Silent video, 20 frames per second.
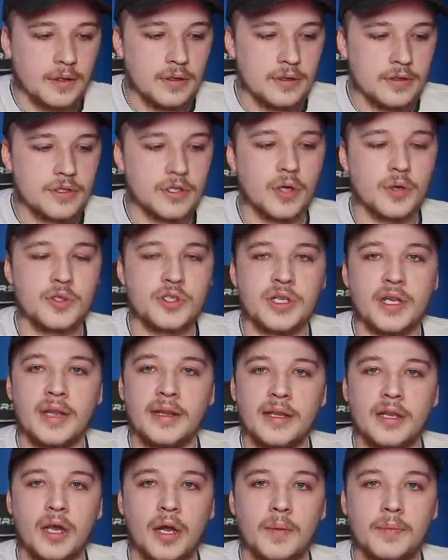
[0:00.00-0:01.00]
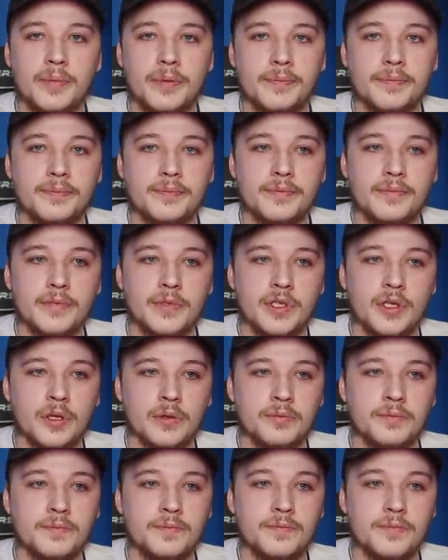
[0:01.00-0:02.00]
So she ended up, you
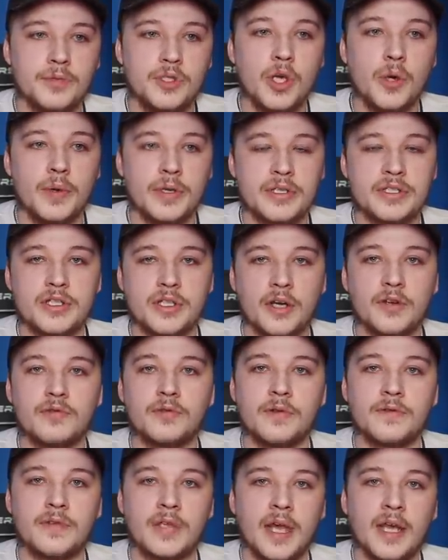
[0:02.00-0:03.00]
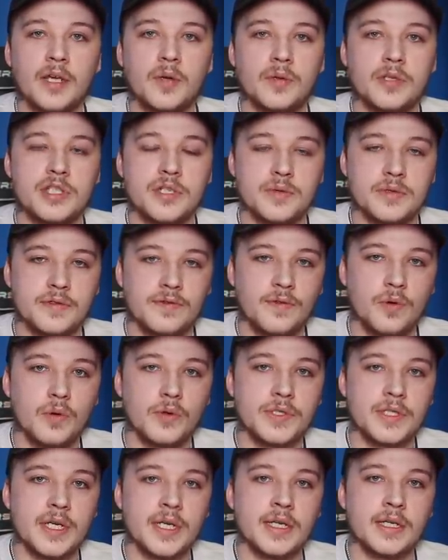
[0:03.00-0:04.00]
know, doing stuff with Deck when she was
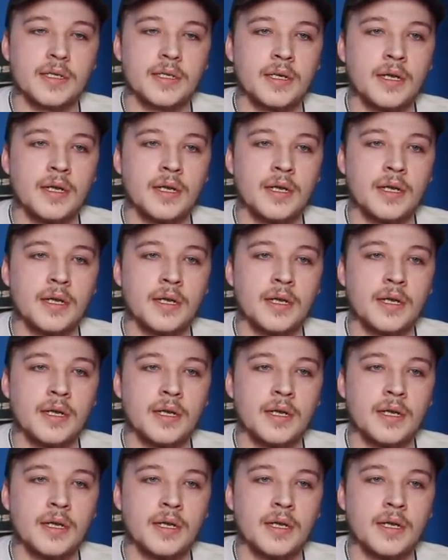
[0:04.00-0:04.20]
14